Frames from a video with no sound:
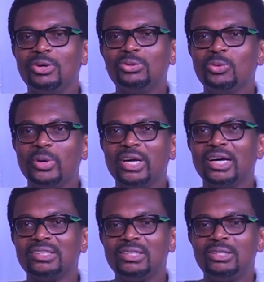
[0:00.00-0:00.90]
gone to wake
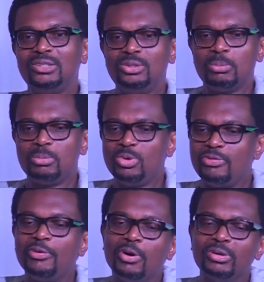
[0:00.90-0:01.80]
her and say,
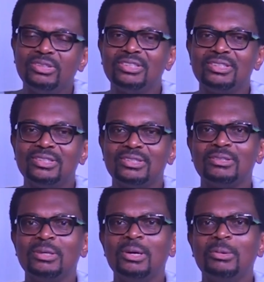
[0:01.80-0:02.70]
you forgot this
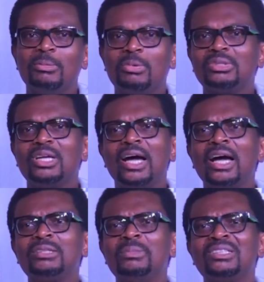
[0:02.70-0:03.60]
thing. But I
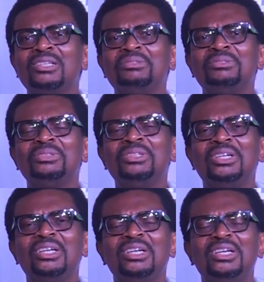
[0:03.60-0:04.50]
asked myself,
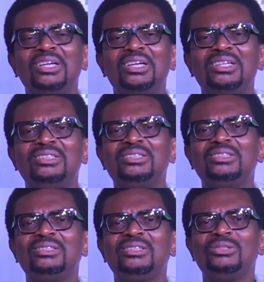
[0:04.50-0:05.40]
is
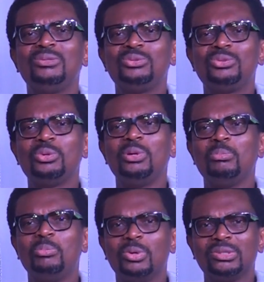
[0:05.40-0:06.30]
it so
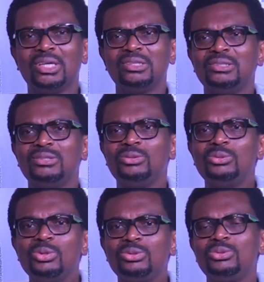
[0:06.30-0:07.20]
important? It's
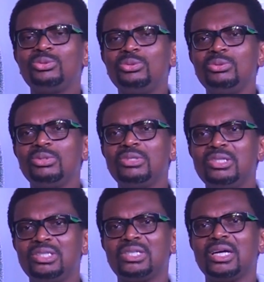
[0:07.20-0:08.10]
not
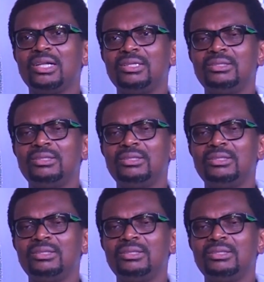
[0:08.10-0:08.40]
critical.